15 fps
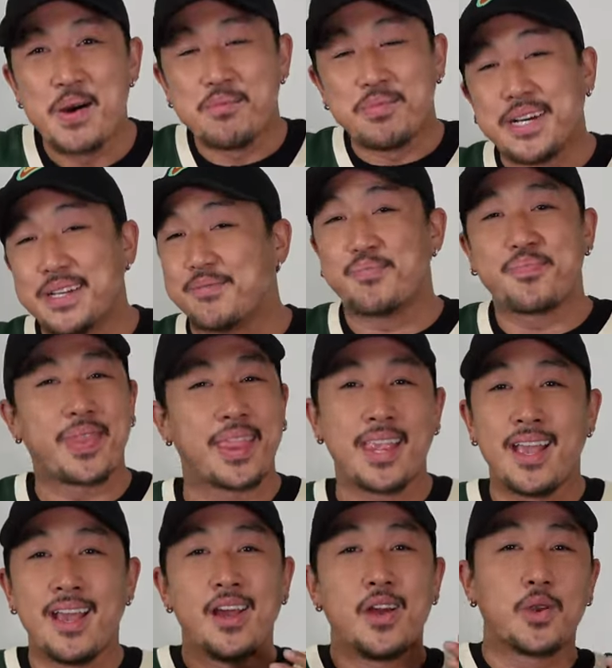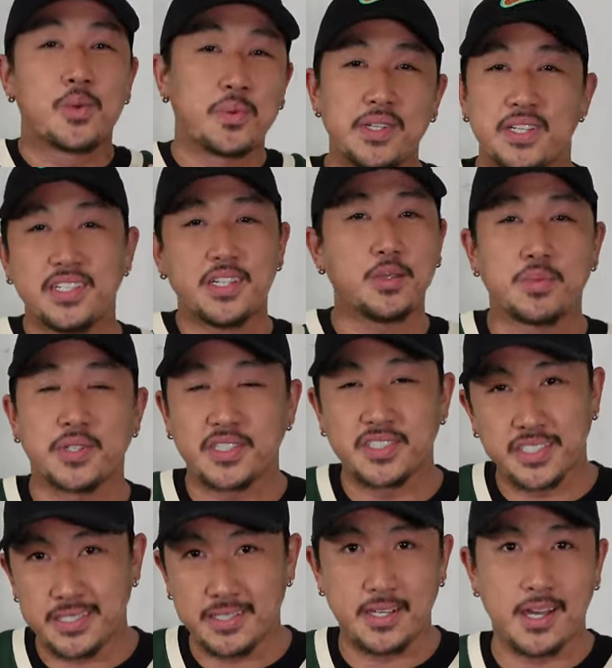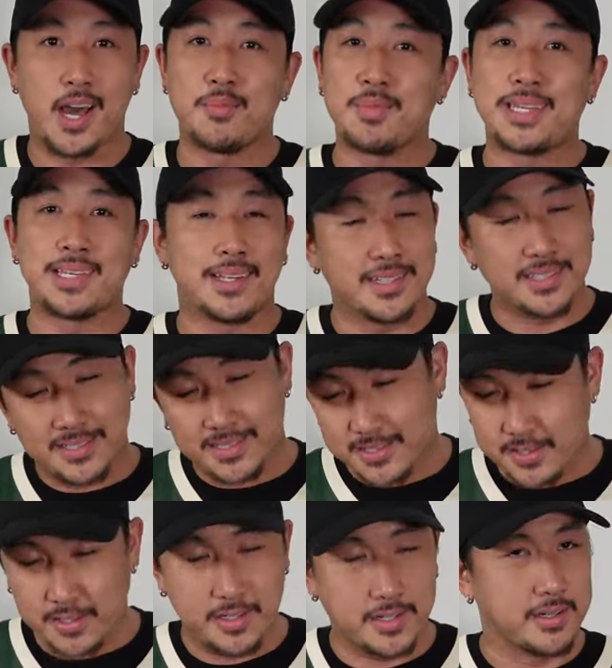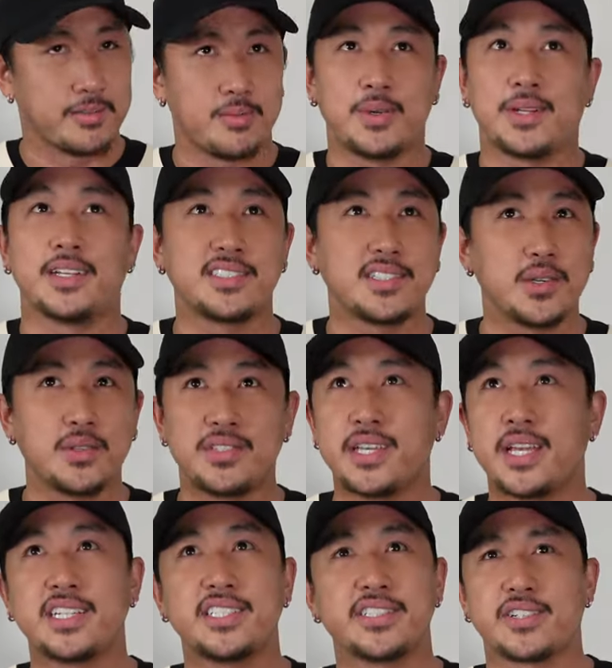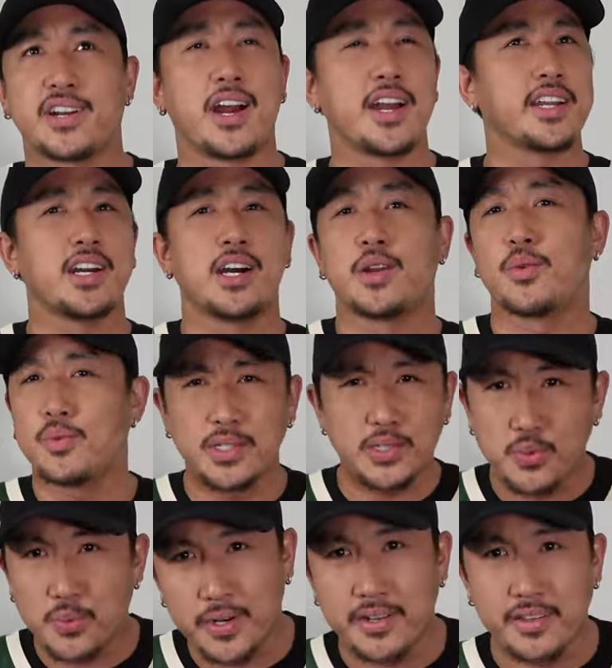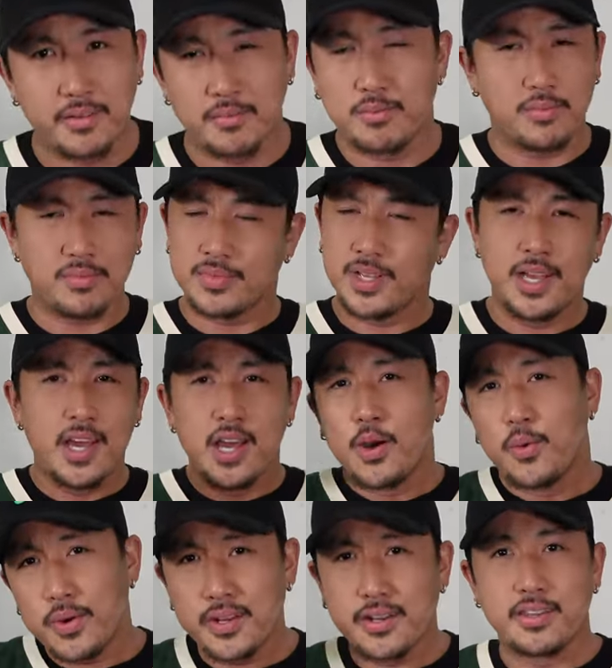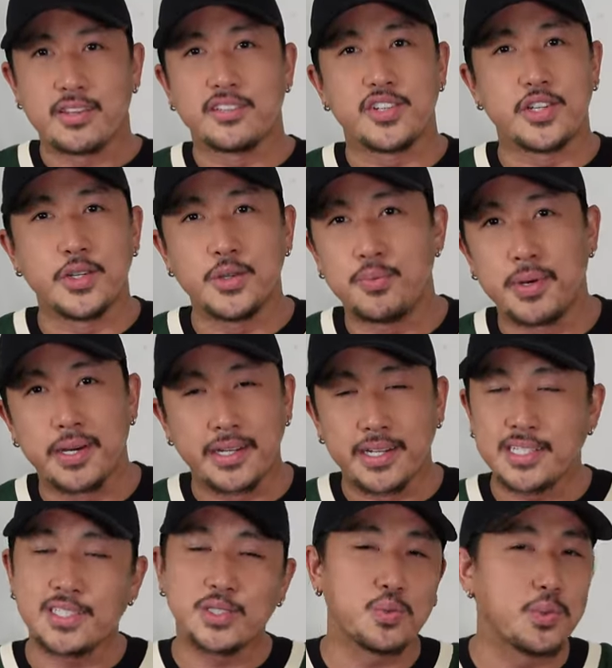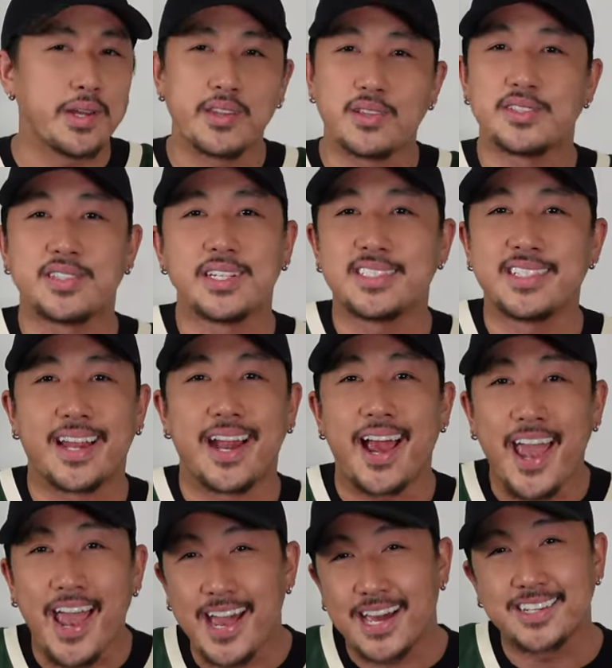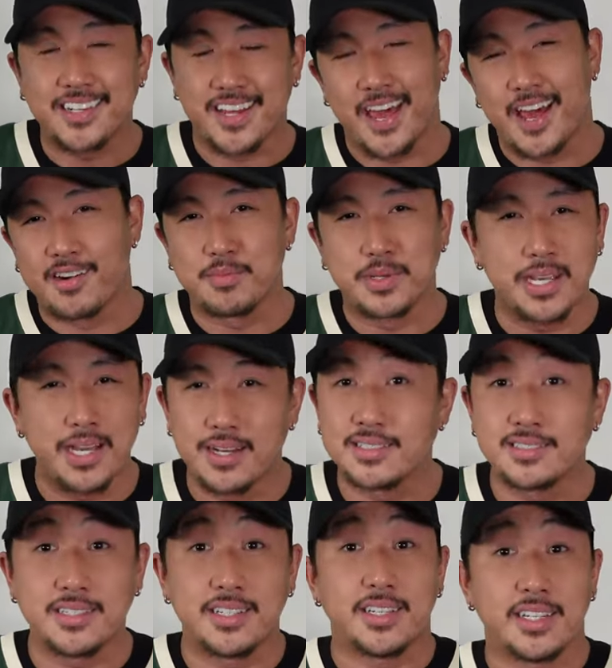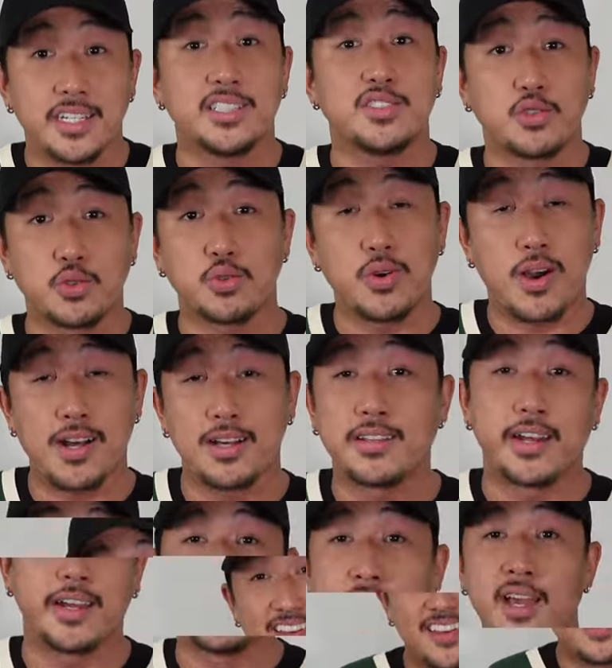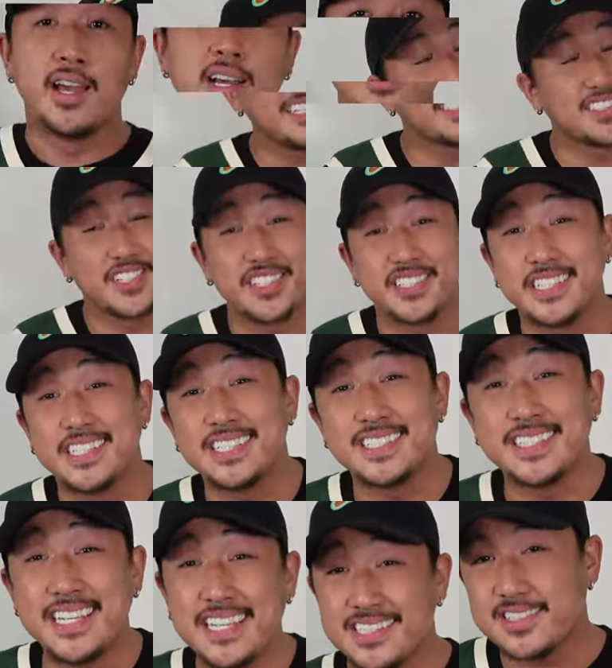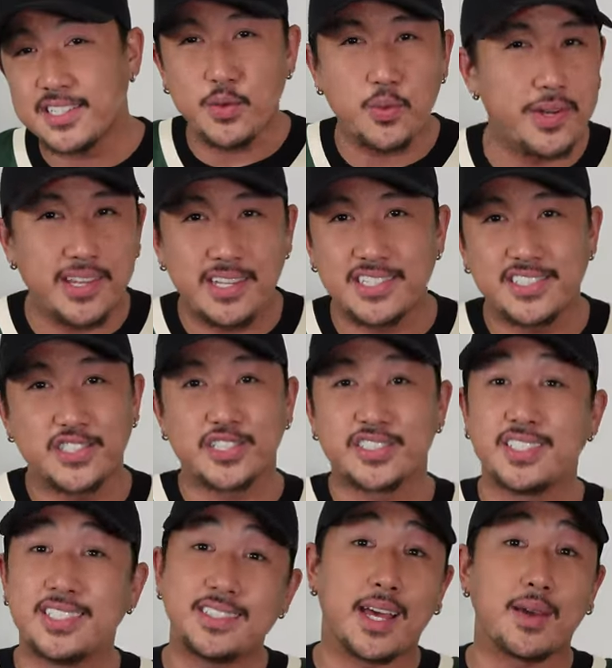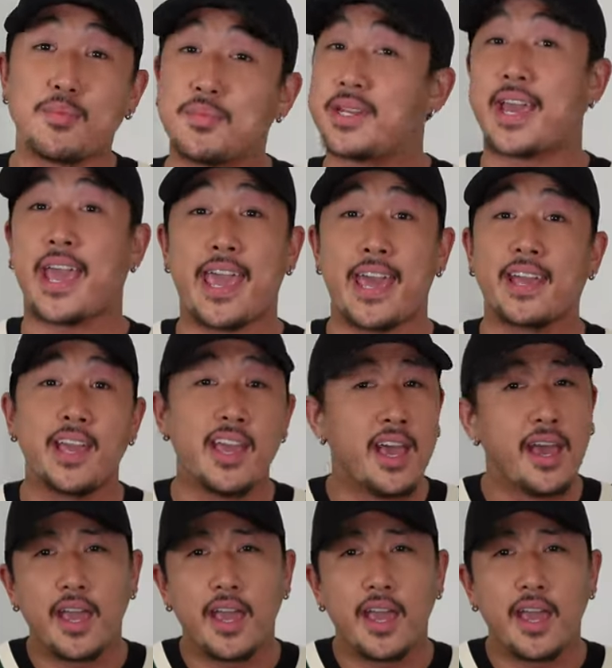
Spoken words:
But really dope jersey. I mean, it's their, what, association or icon? Which one of them? One of the two, but it's just one of those things that I had to have because it is Jrue Holiday. This jersey is easily one of these jerseys that I'm gonna hang.